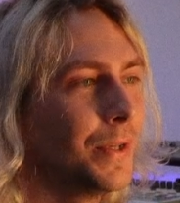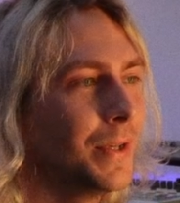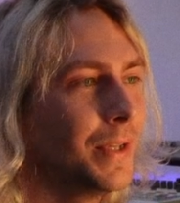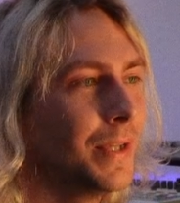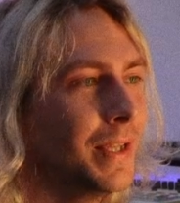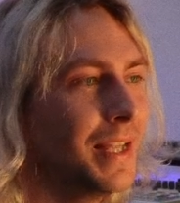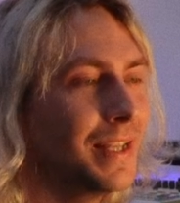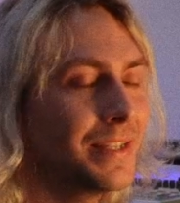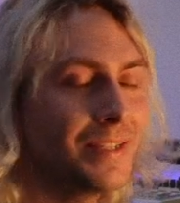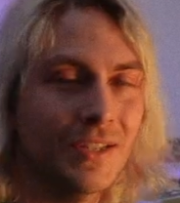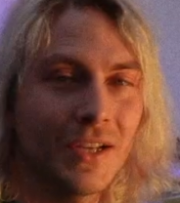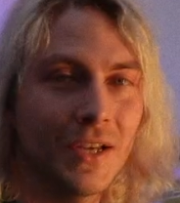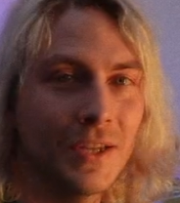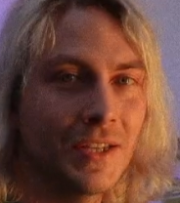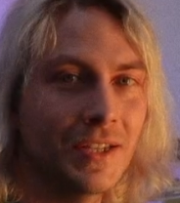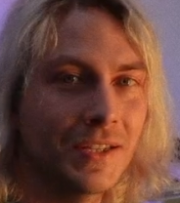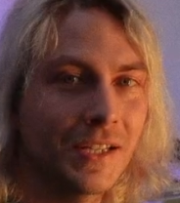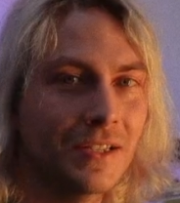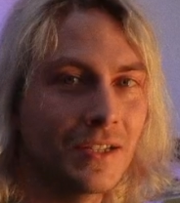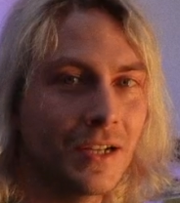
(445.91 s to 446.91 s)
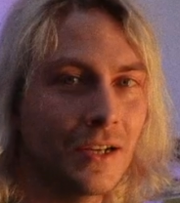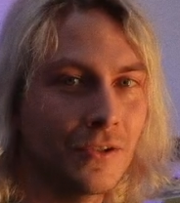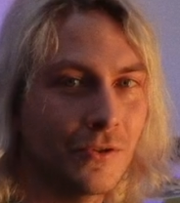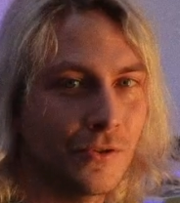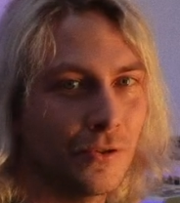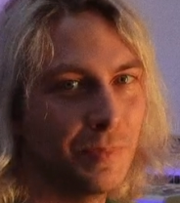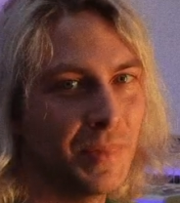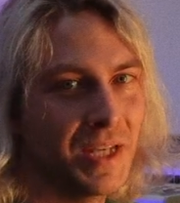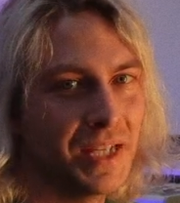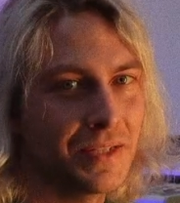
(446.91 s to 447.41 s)
let's turn this guitar into
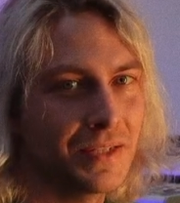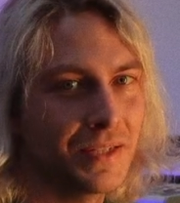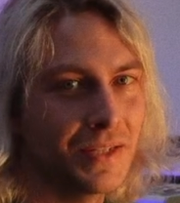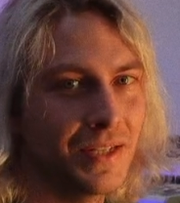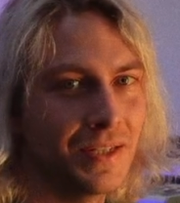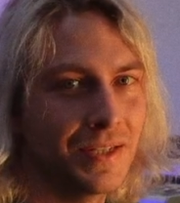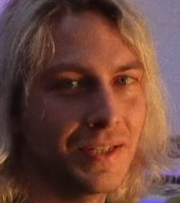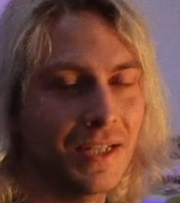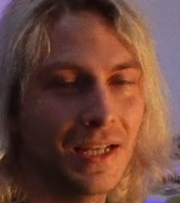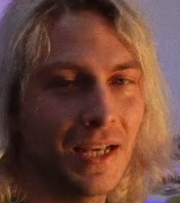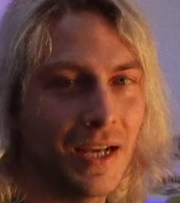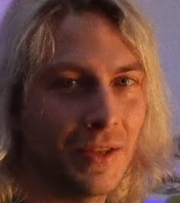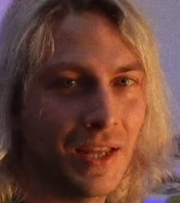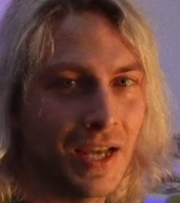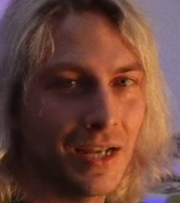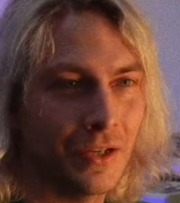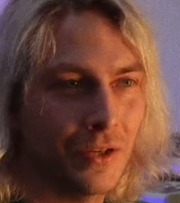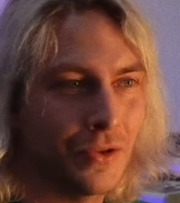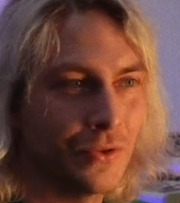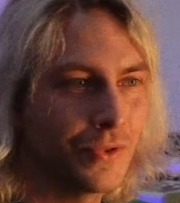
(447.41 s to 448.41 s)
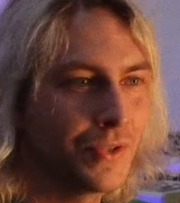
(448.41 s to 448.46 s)
a bass and see how that goes.